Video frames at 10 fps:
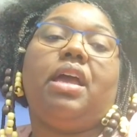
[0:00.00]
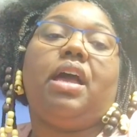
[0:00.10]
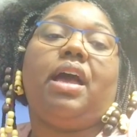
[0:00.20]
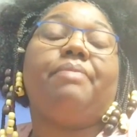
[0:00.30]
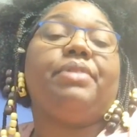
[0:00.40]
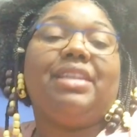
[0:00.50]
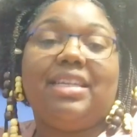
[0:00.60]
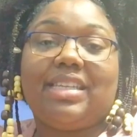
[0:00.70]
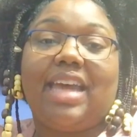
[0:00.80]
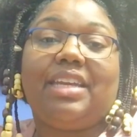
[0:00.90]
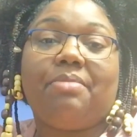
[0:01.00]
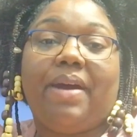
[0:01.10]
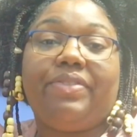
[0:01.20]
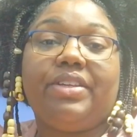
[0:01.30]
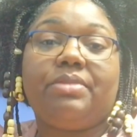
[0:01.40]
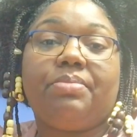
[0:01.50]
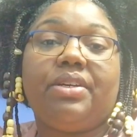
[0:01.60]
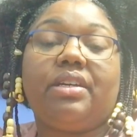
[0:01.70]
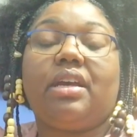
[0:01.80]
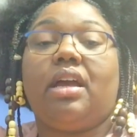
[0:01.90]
I'm really excited about this book.